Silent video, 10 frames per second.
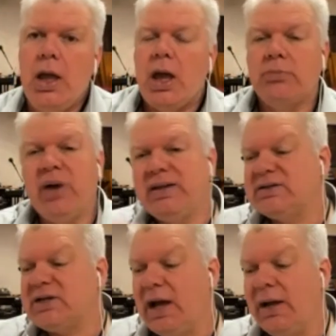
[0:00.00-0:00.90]
And by the
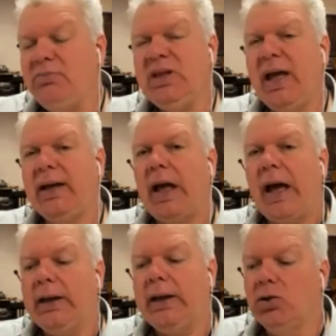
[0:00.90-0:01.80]
time that
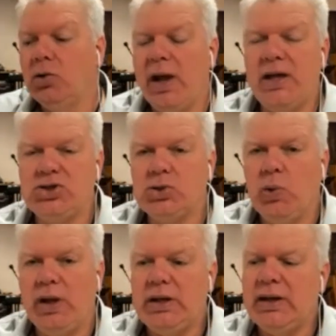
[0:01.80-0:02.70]
I
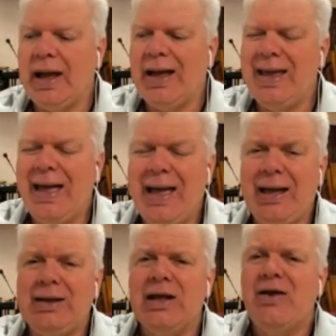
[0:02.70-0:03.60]
graduated, I
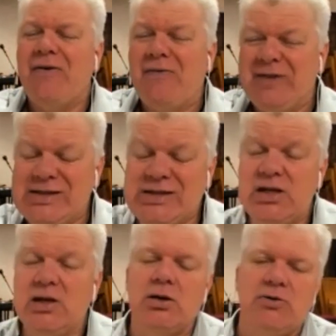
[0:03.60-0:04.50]
had
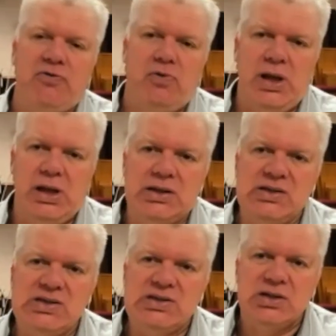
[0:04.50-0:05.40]
dear
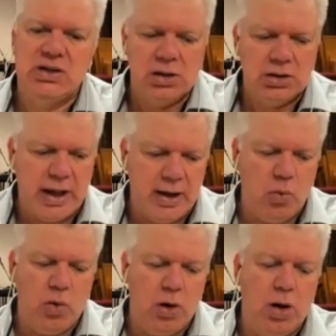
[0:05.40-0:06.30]
friends that
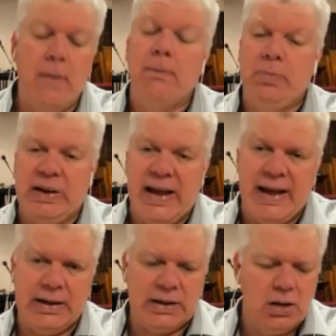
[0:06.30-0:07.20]
were
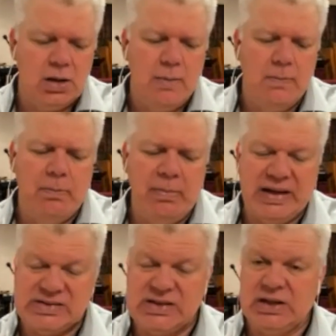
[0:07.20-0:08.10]
black,
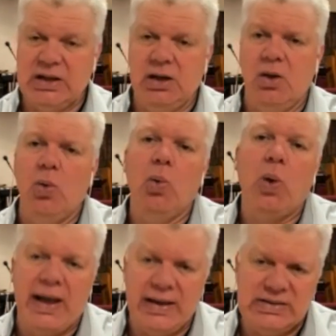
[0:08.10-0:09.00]
Mexican, white.